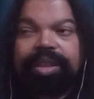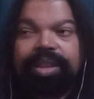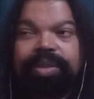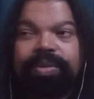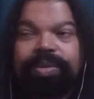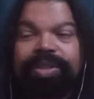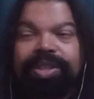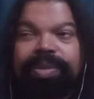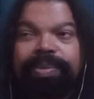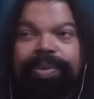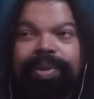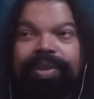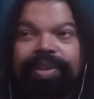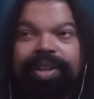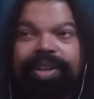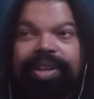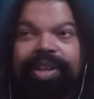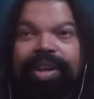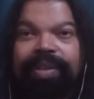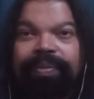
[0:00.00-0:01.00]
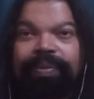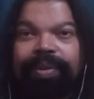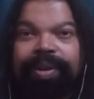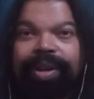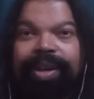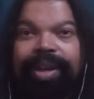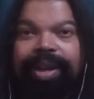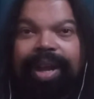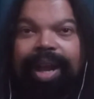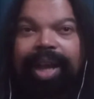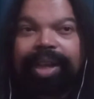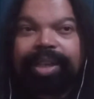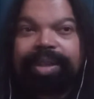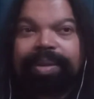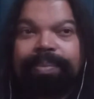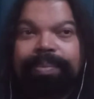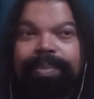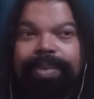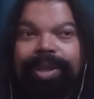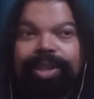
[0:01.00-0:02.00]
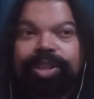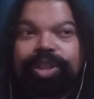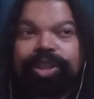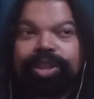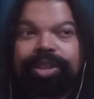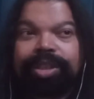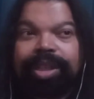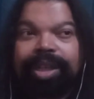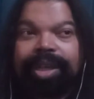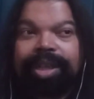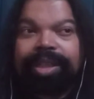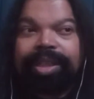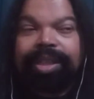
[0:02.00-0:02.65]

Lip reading: There was something else I think I forgot to mention that I